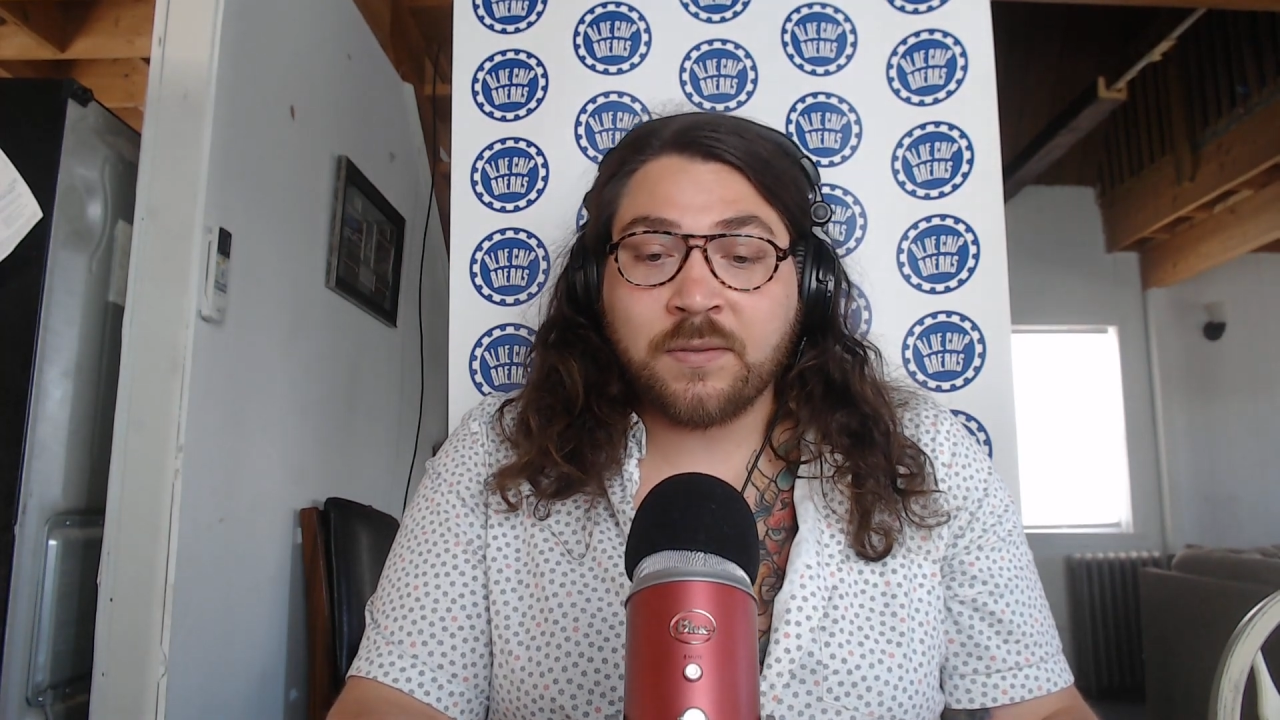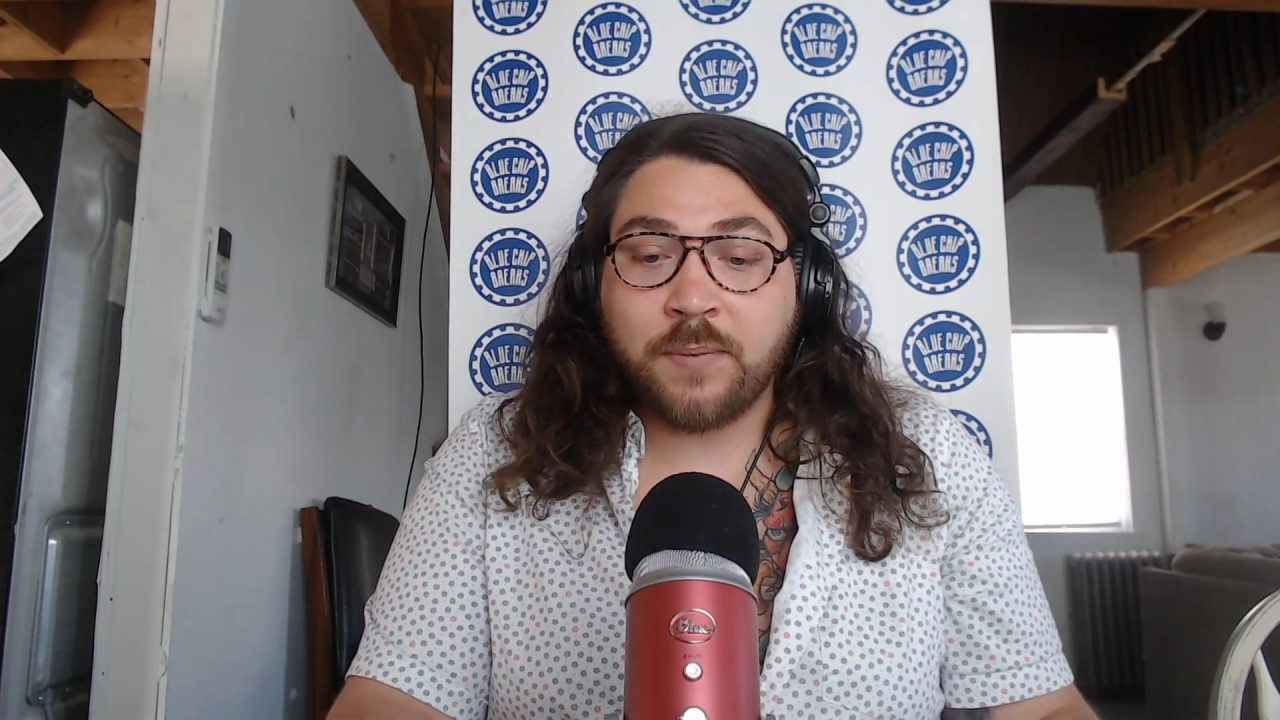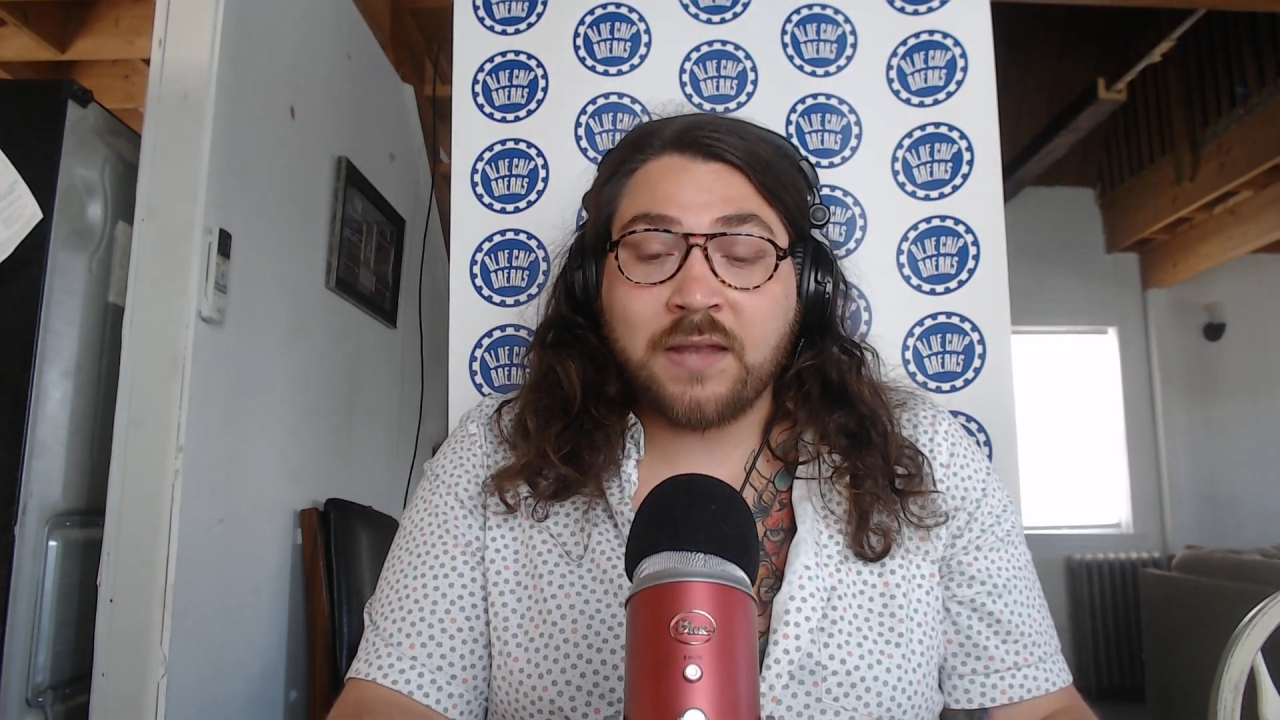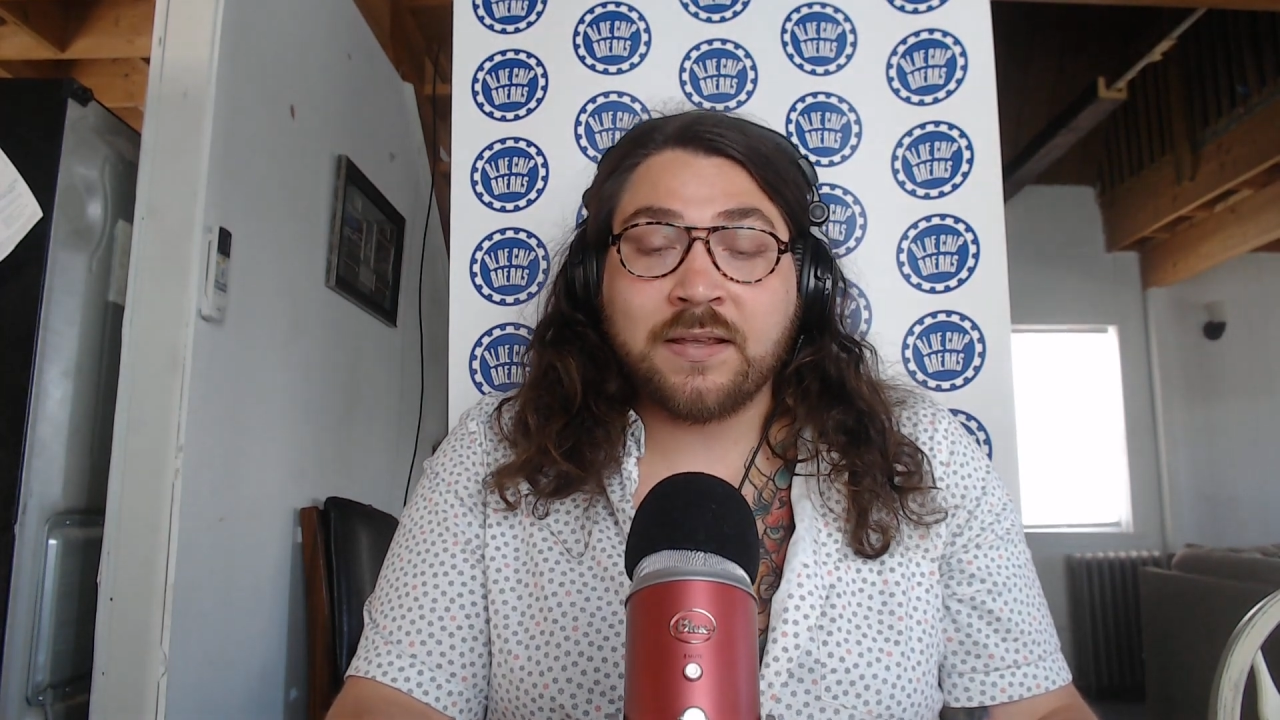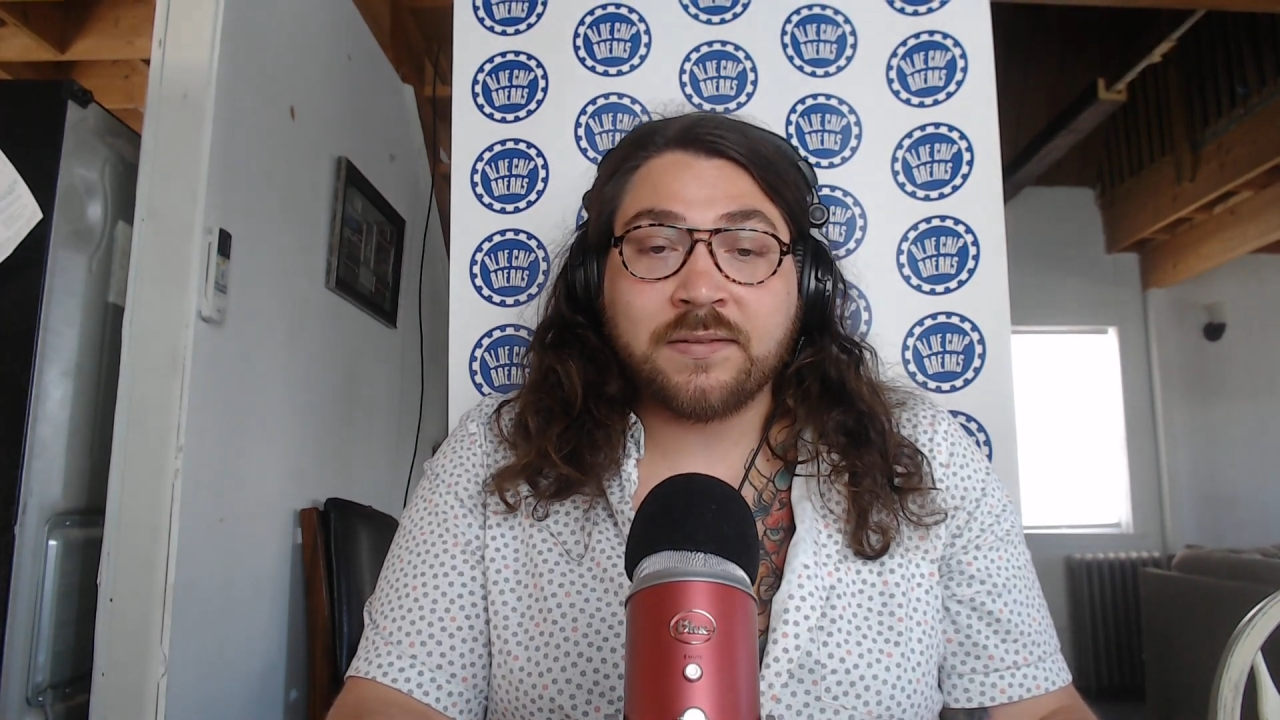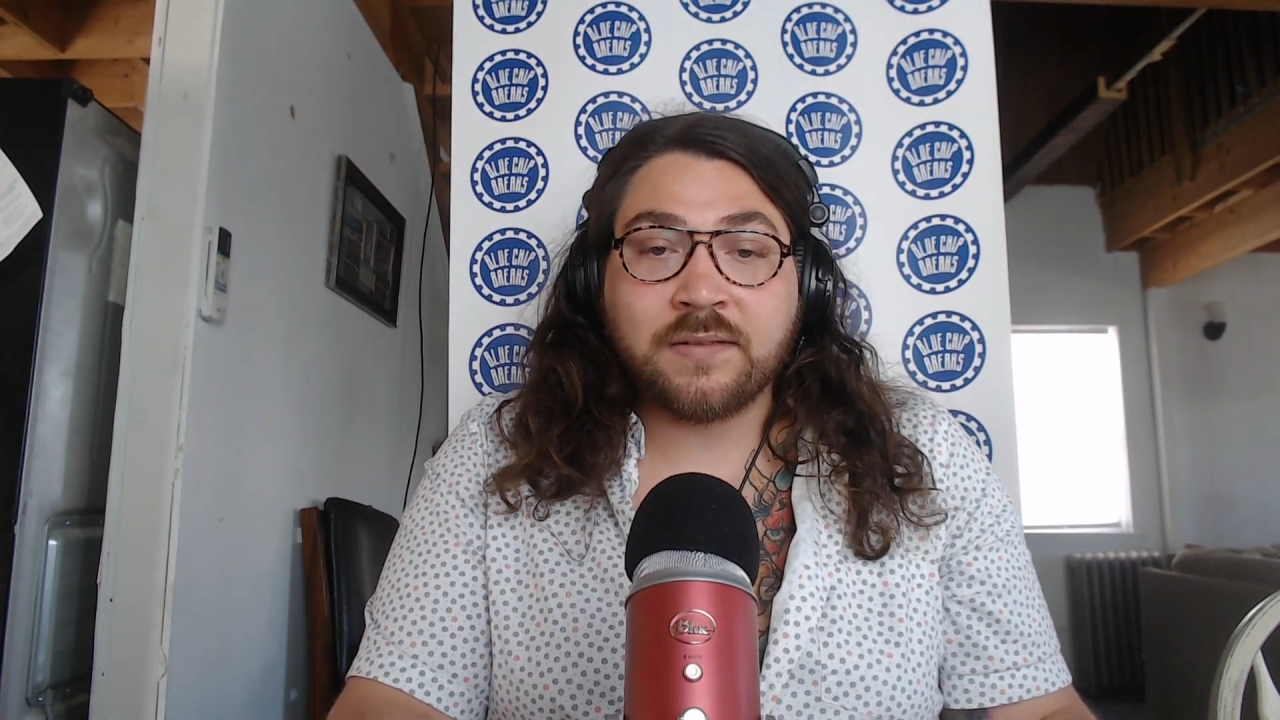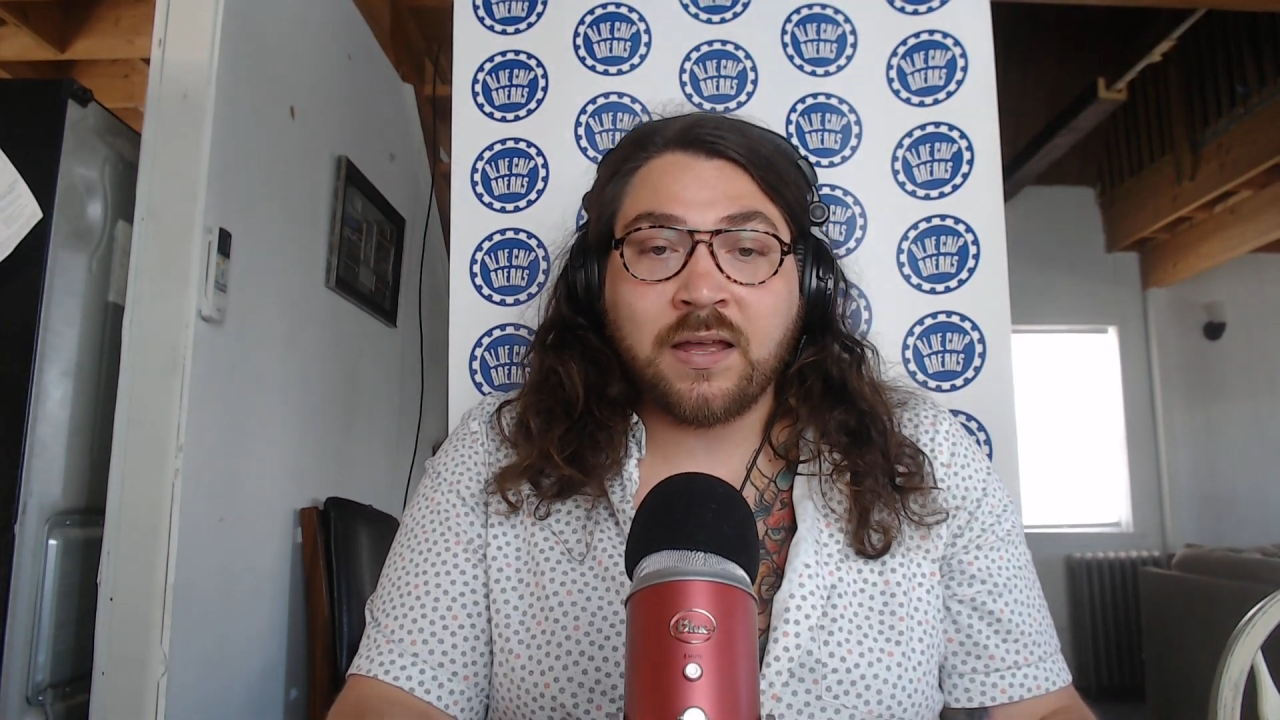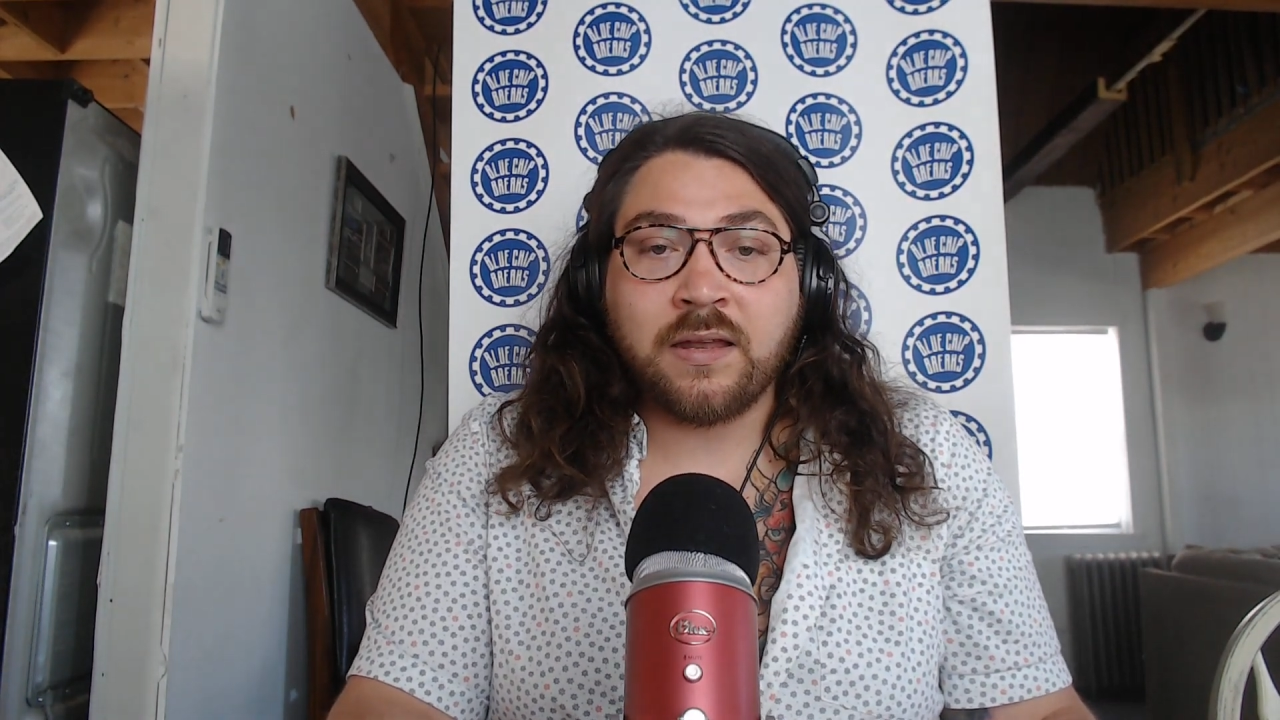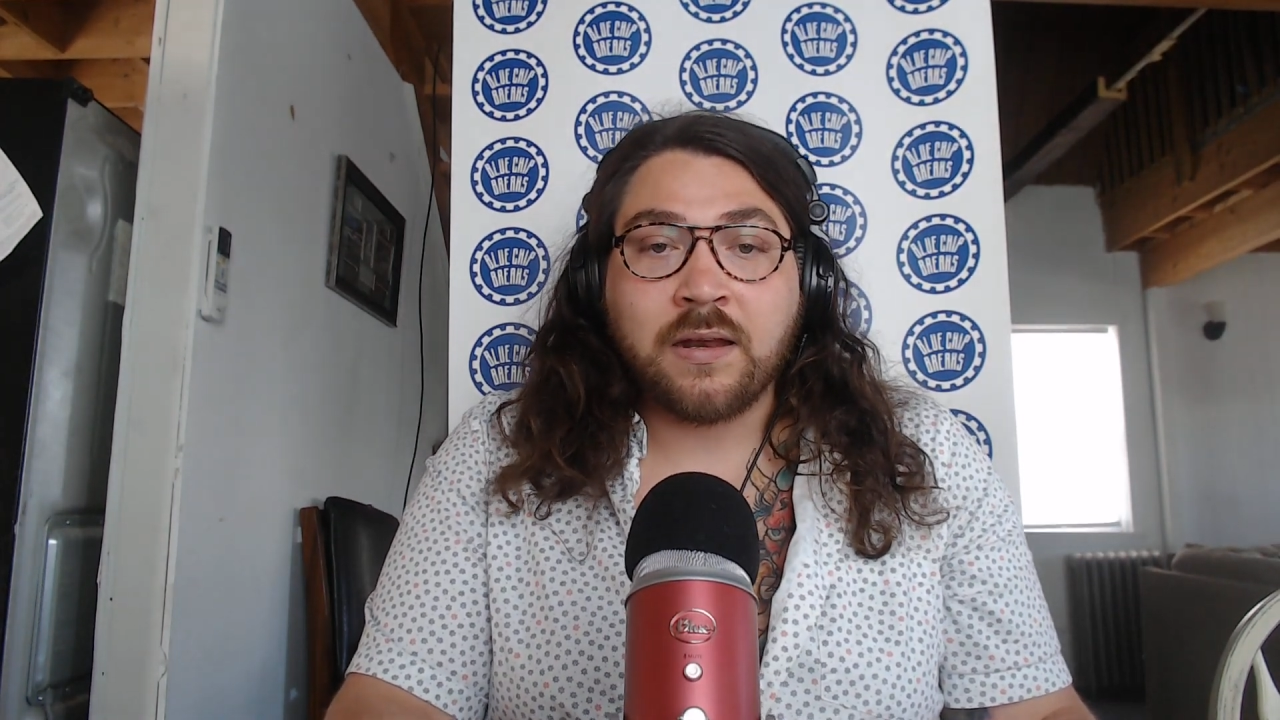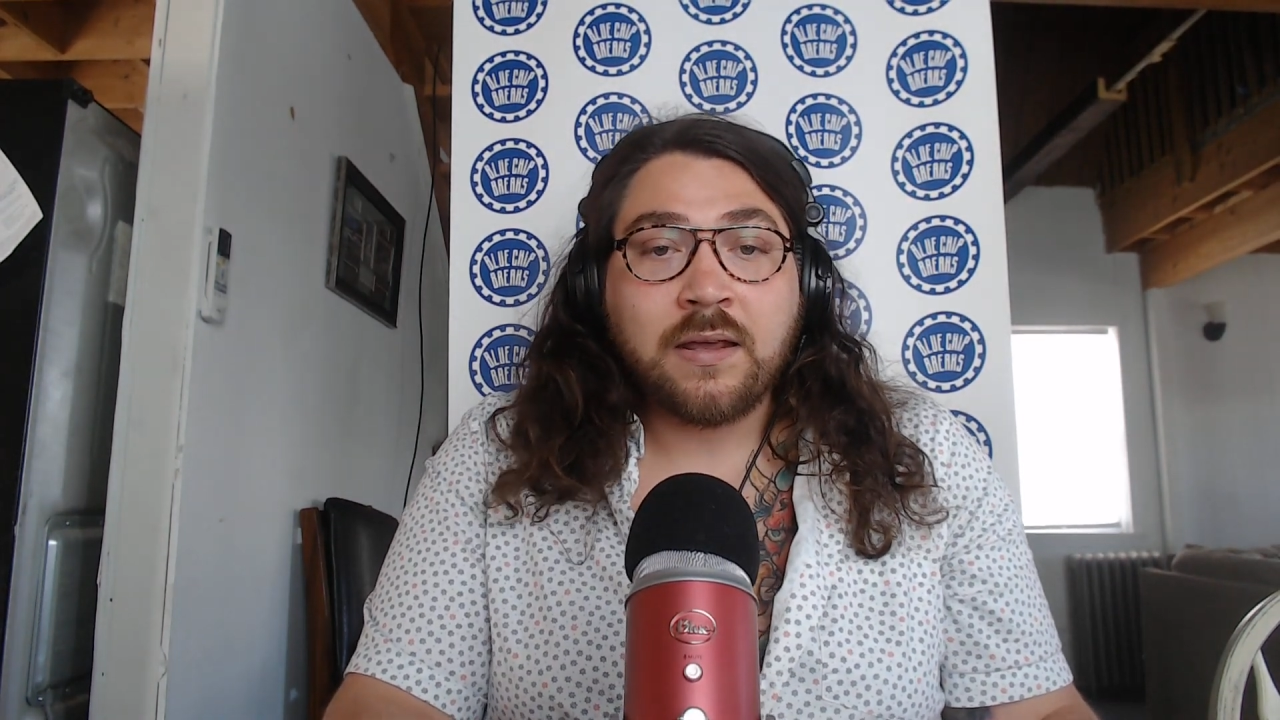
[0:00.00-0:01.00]
Pena
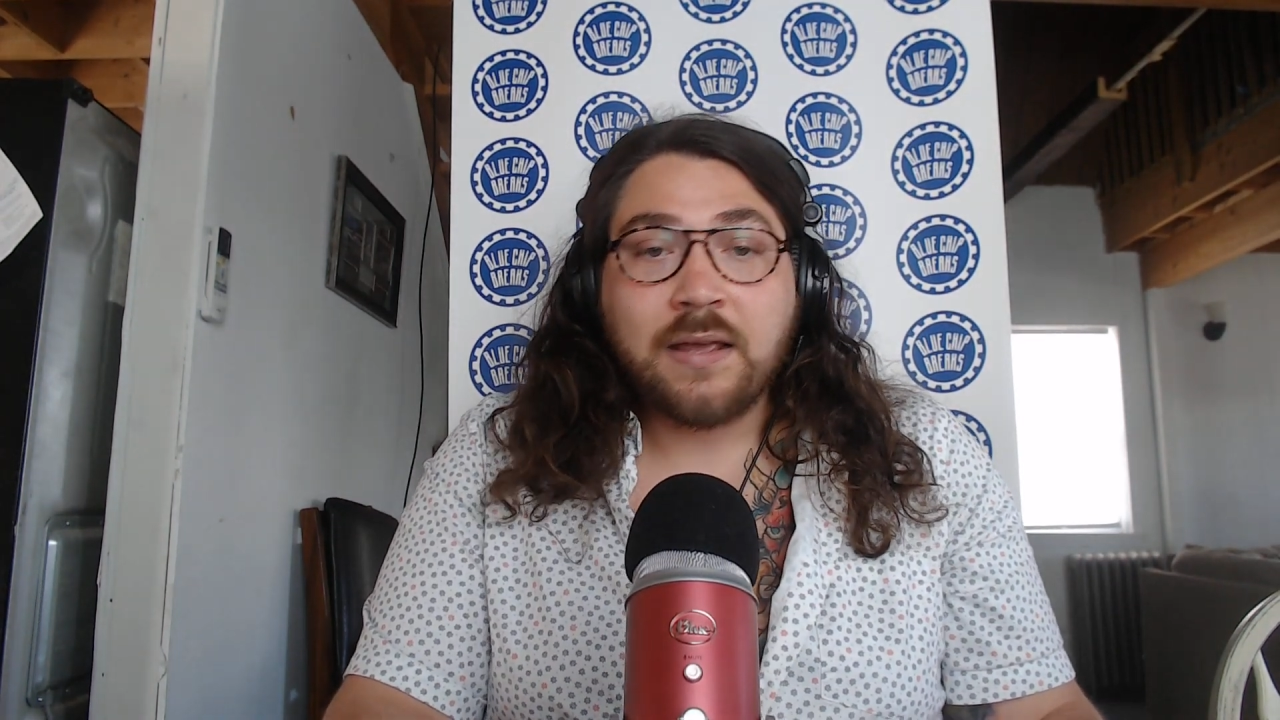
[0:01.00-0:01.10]
inside,